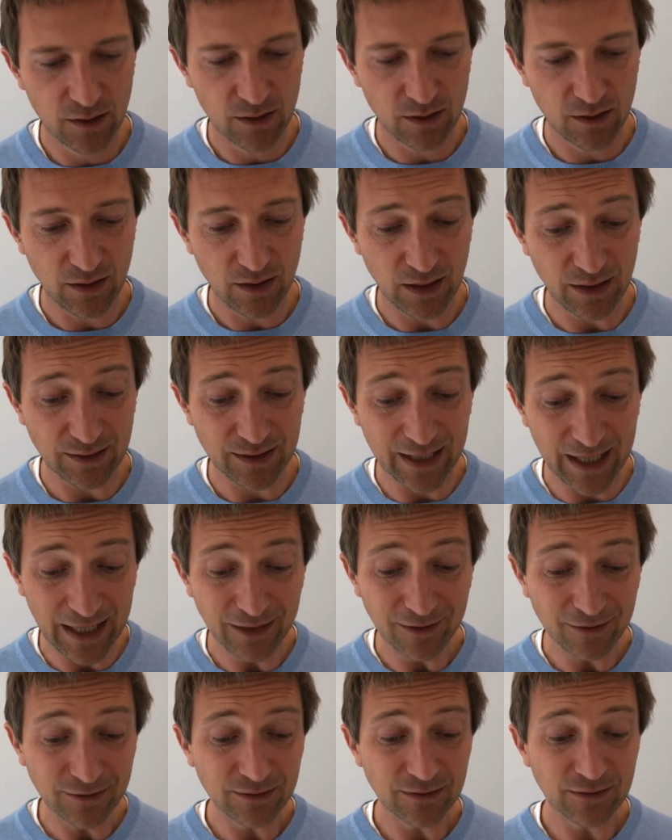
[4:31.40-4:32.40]
and
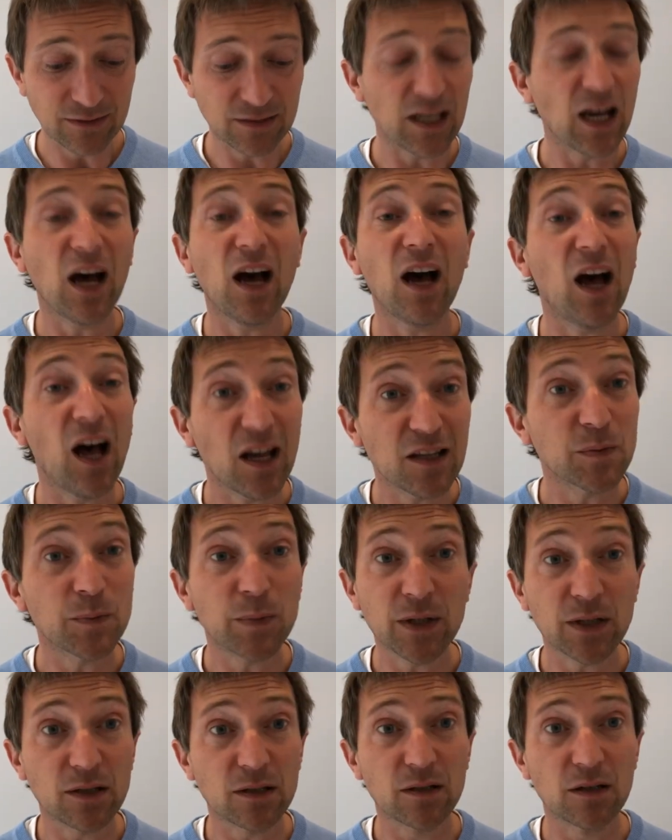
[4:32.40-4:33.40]
killed her
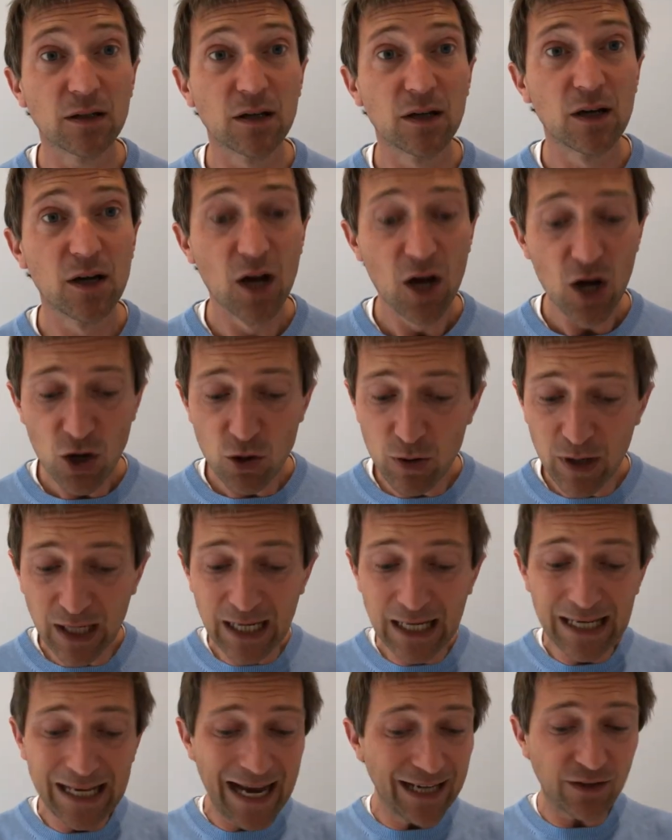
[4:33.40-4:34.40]
husband, who had
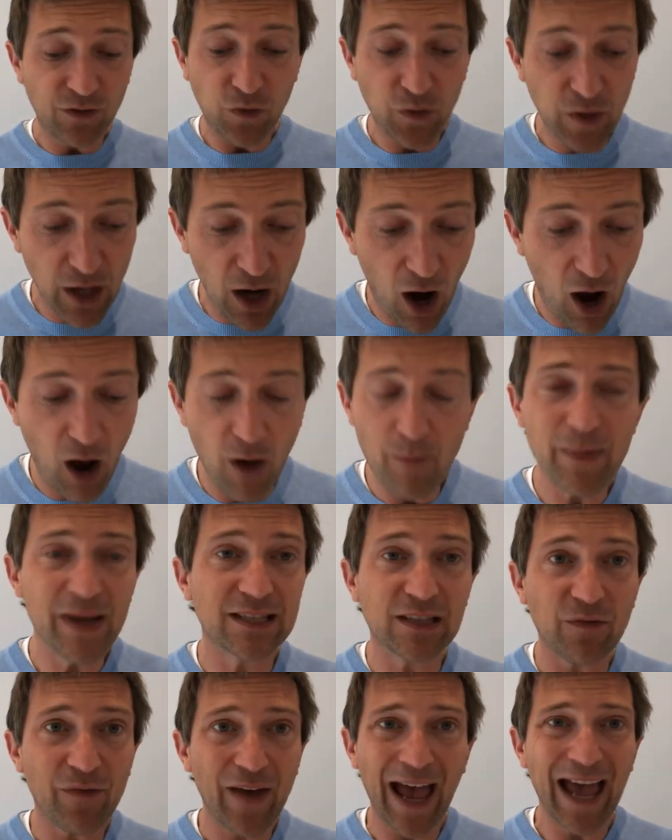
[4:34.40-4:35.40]
led the
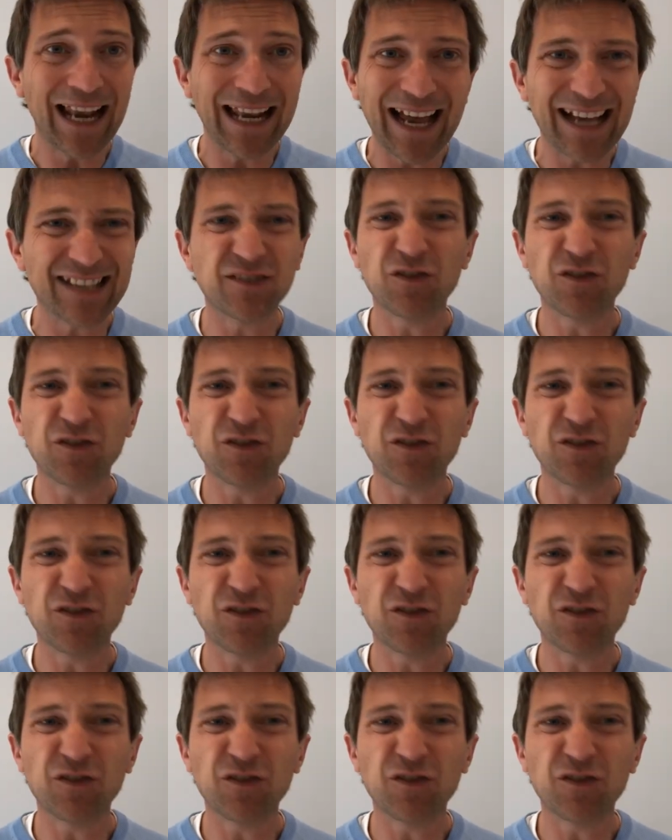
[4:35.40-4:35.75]
armies of Hellas,